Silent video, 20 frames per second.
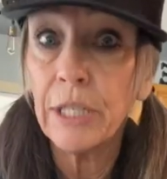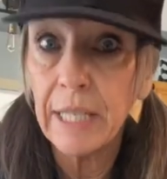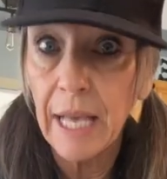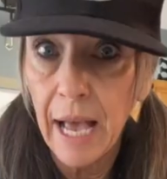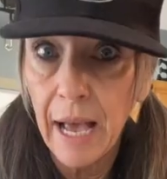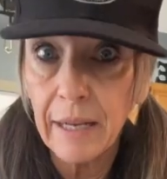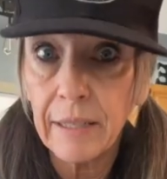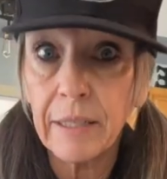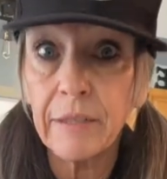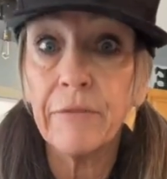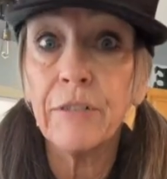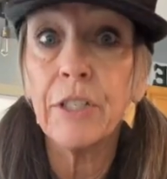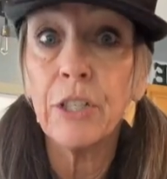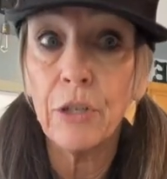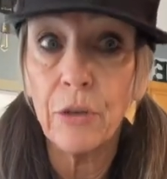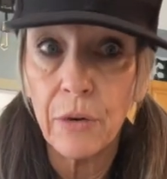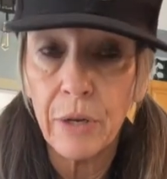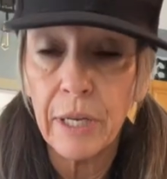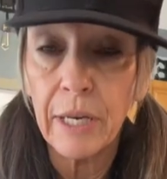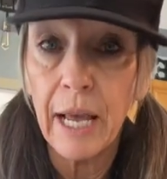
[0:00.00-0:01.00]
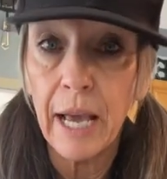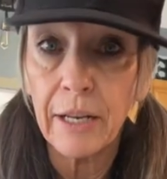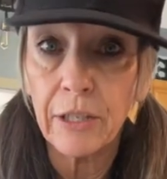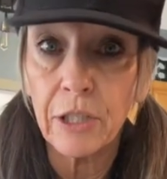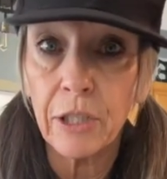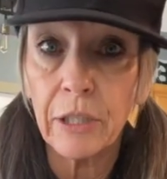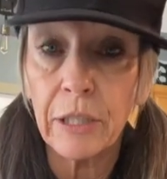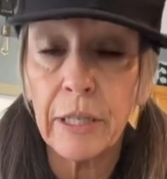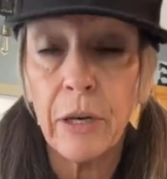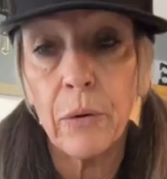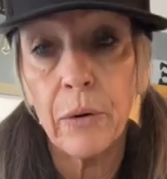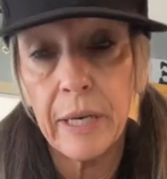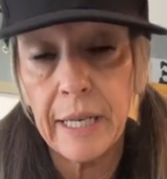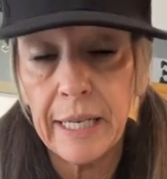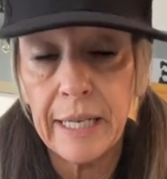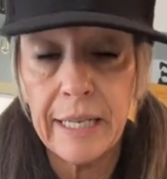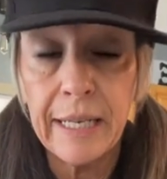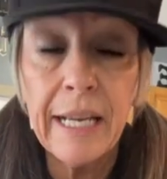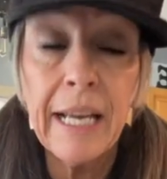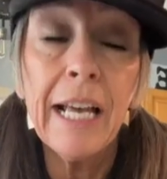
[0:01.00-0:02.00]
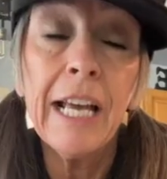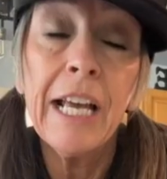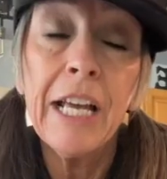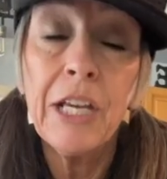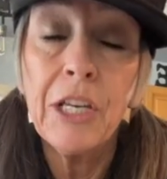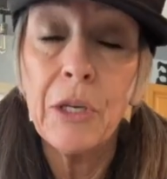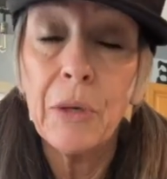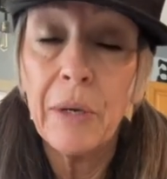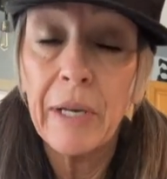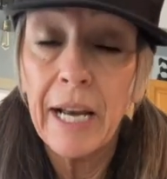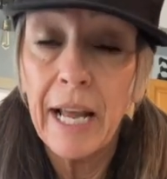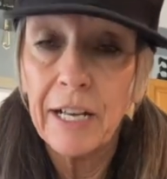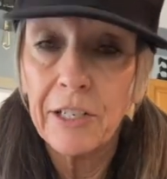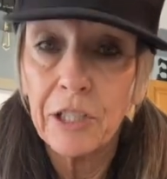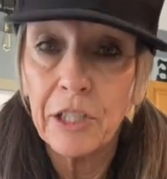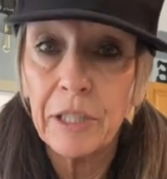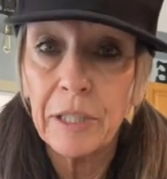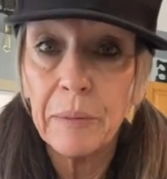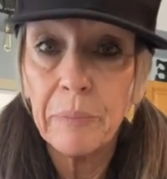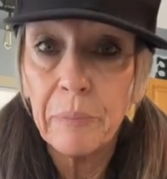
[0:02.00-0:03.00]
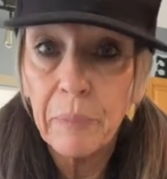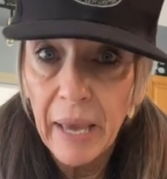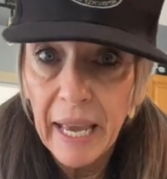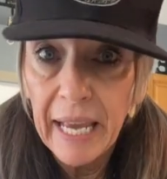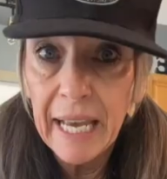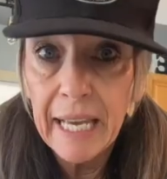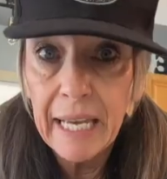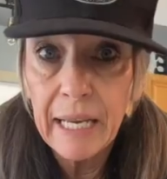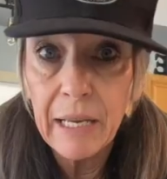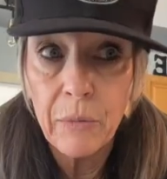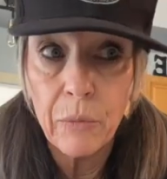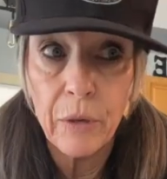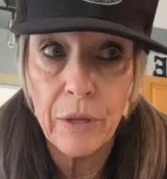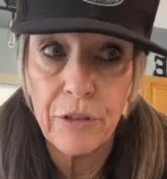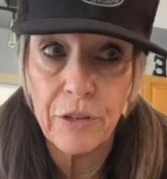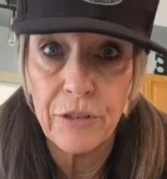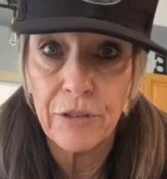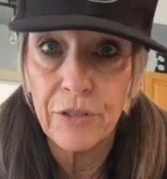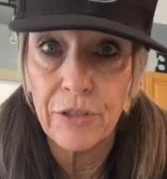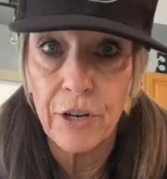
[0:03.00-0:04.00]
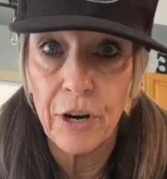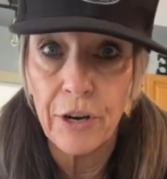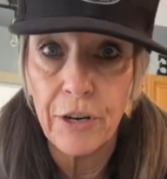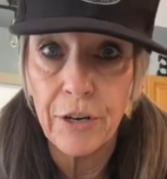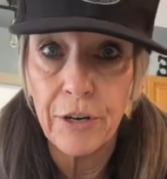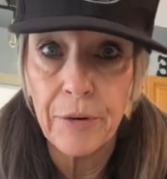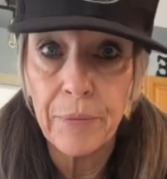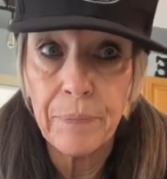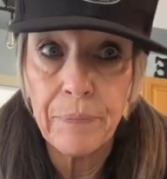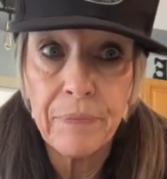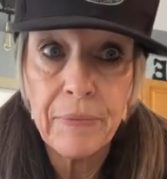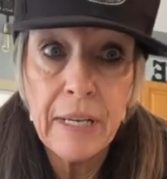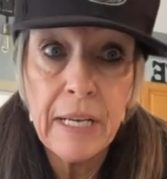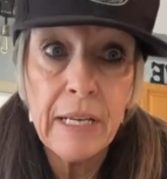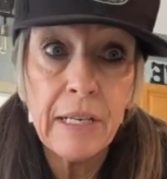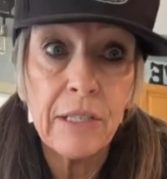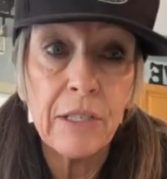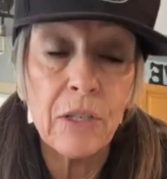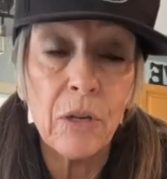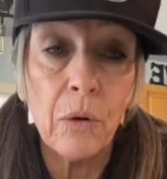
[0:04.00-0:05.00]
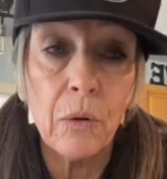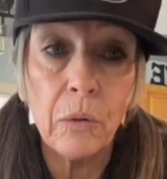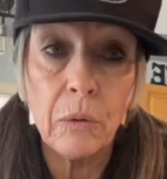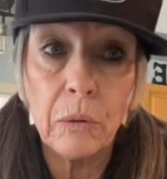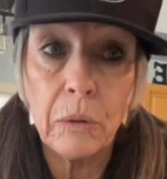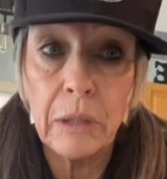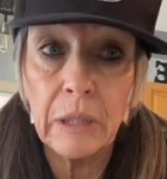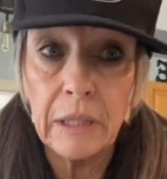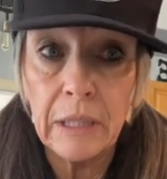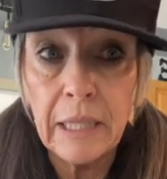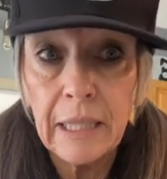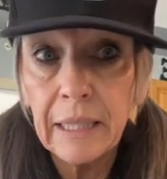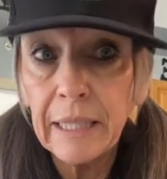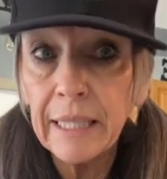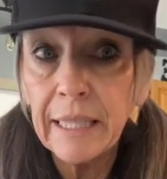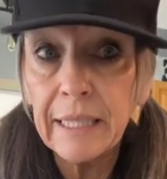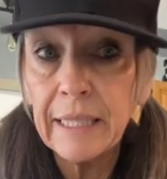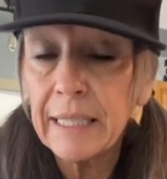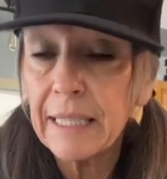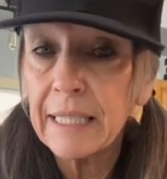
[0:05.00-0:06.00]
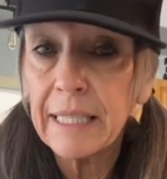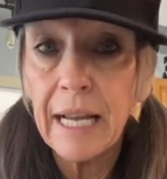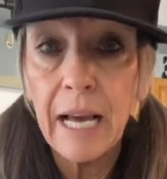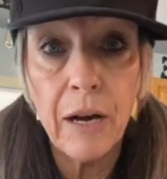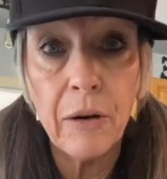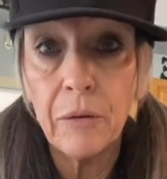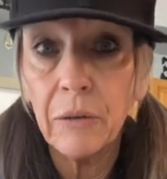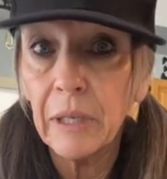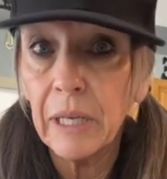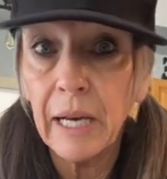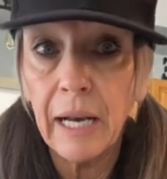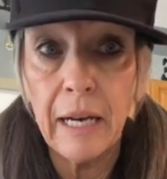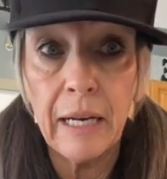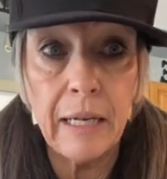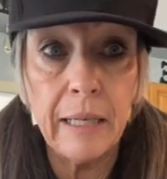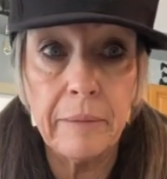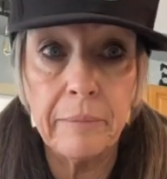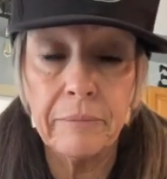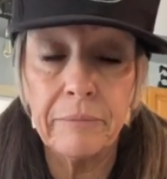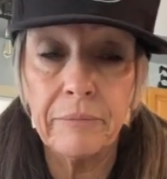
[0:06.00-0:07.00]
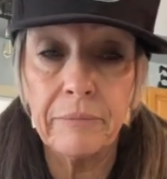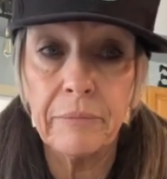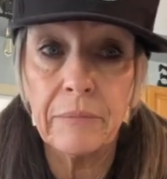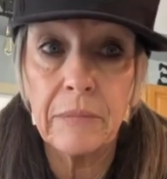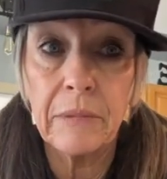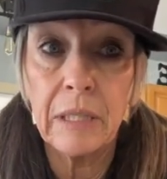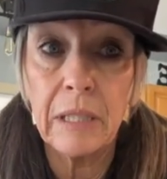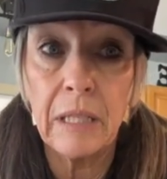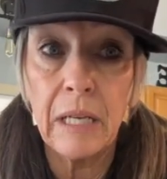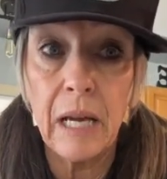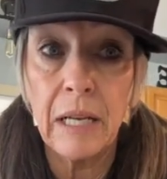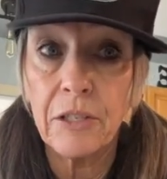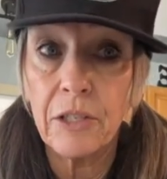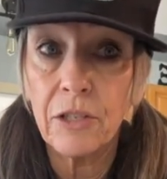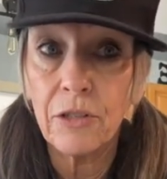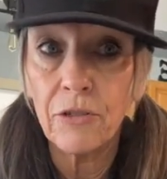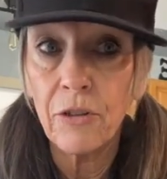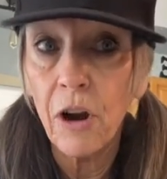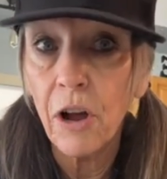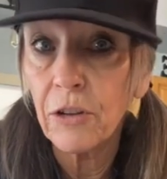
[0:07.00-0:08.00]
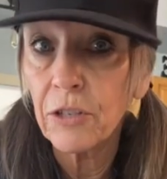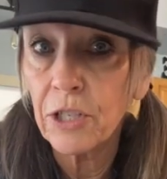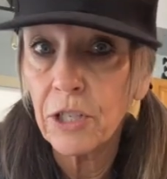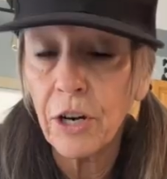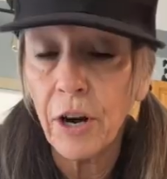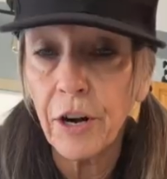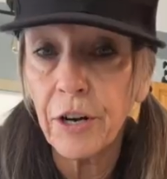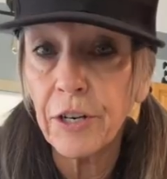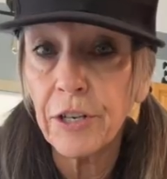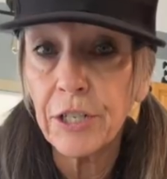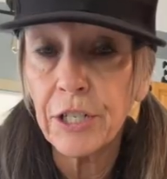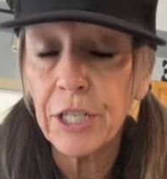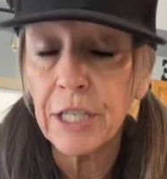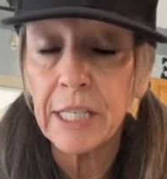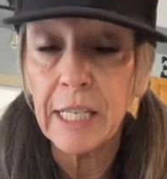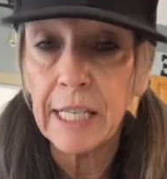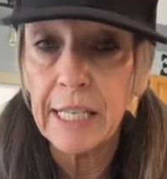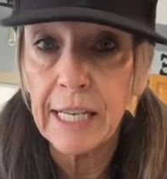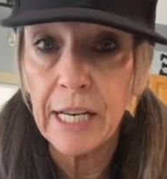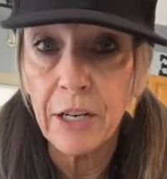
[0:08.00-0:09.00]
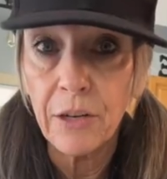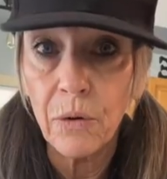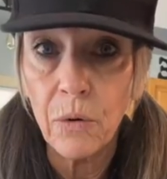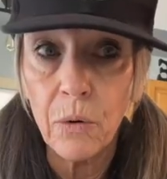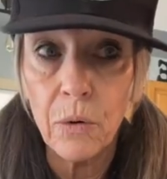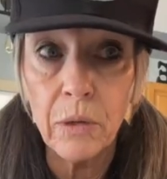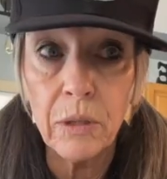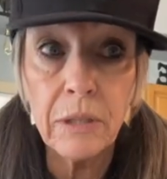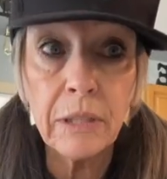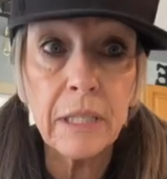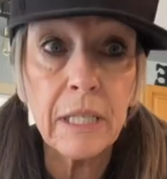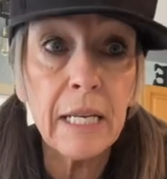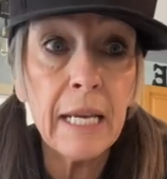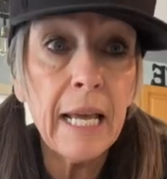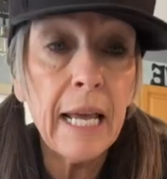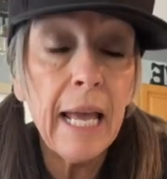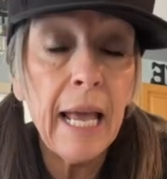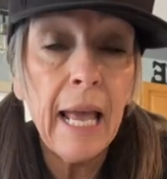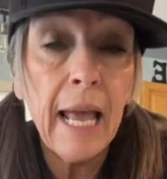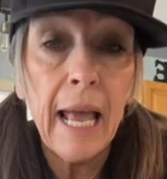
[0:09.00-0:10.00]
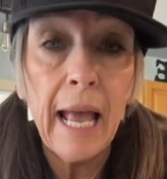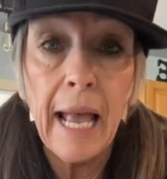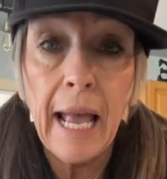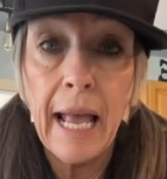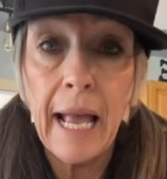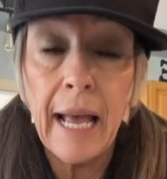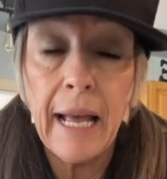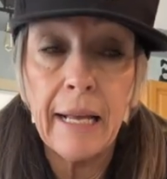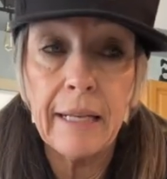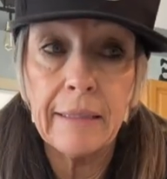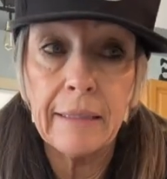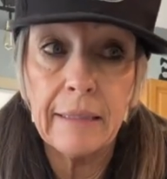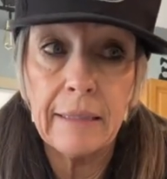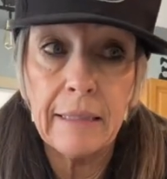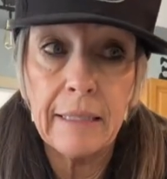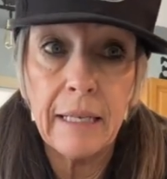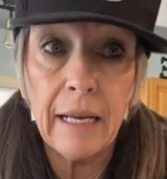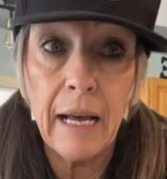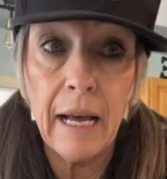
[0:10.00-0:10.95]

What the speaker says: active and you can actually, or he, you can actually bake with your starter. So Lillian is now a strong starter. She's a year old, and